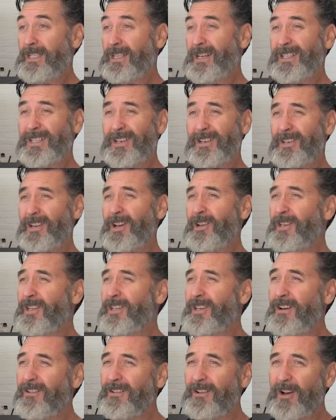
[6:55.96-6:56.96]
I don't know, you
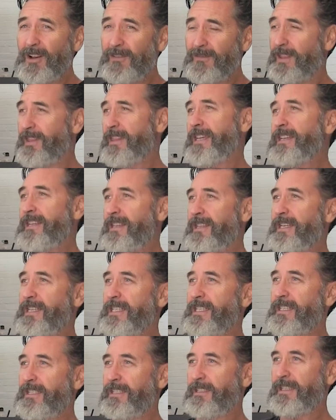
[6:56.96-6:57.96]
don't overthink
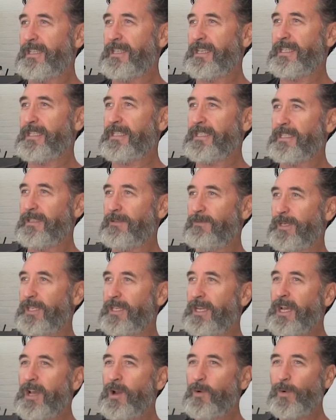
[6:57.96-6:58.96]
these things.
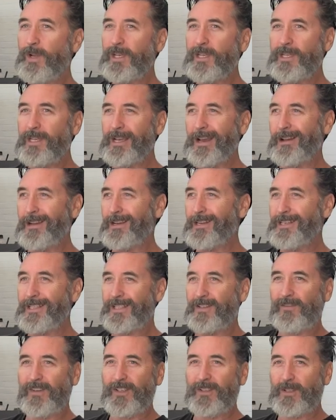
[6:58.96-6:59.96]
When you're young, you
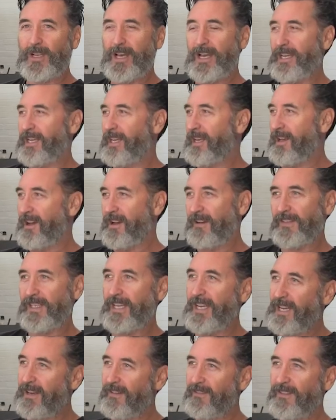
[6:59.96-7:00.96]
just feel like your life's
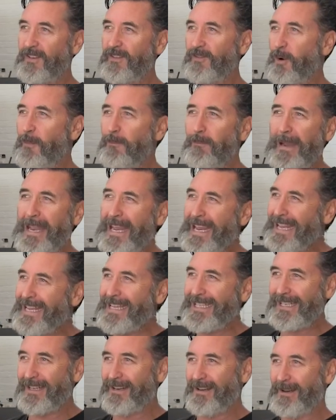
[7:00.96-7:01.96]
ahead. You've got plenty
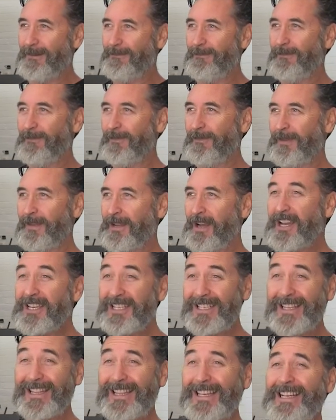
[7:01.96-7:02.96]
of time. I
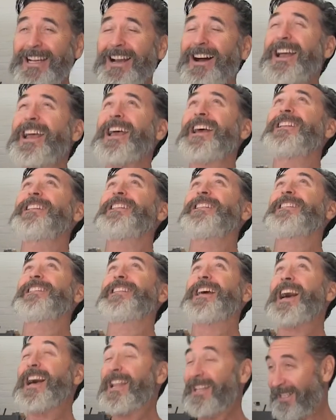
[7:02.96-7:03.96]
used to think I had
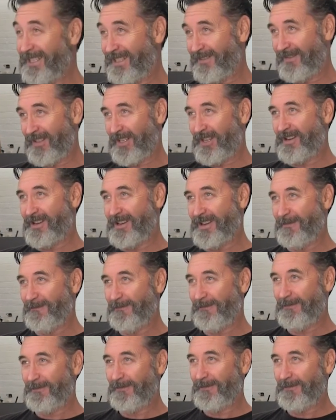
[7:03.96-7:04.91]
tons of time.